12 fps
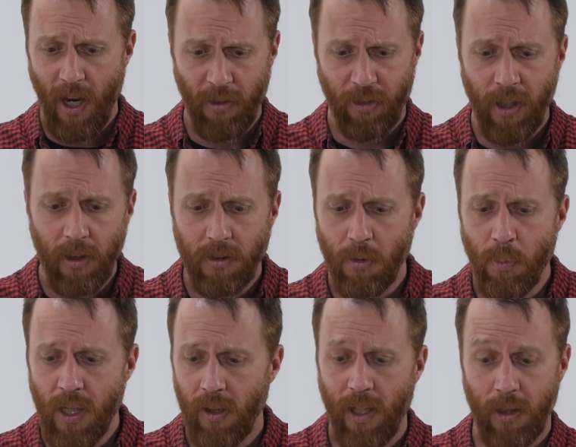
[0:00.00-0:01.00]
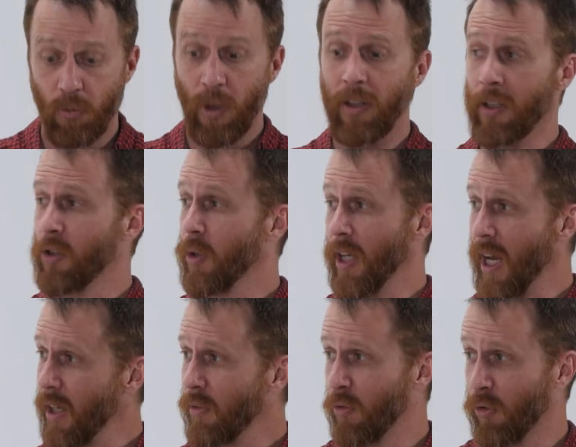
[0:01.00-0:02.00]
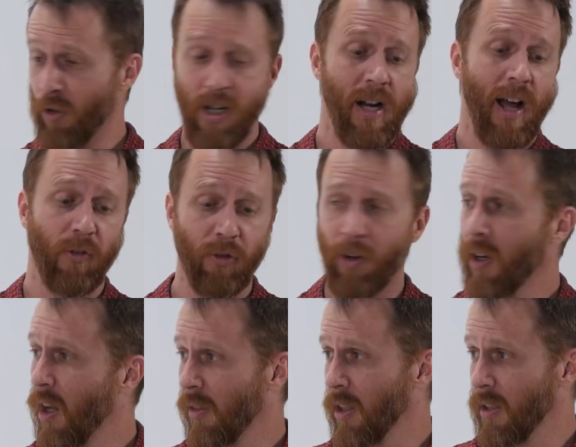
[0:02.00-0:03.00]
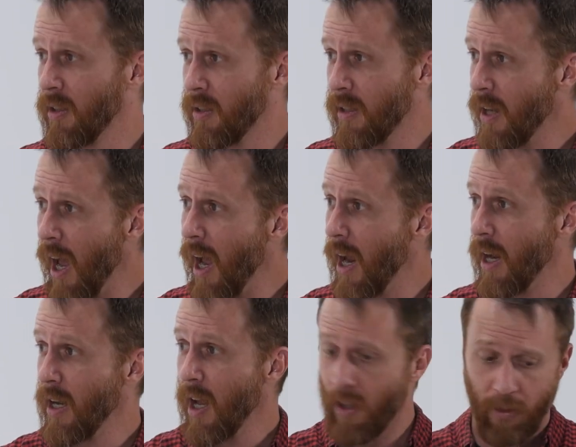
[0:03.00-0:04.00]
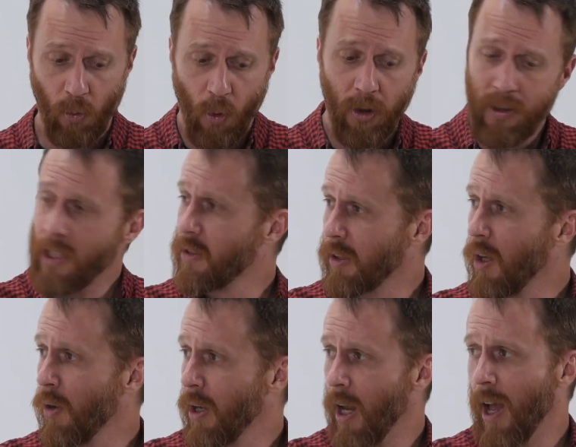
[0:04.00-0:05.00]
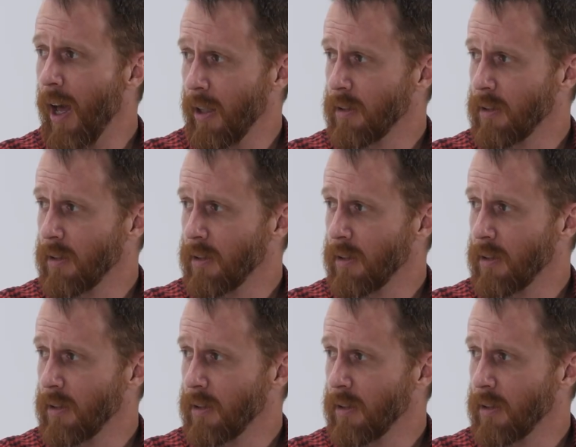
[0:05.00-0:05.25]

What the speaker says: I think to be like really creative and free and have fun on the day, the work needs to go in ahead of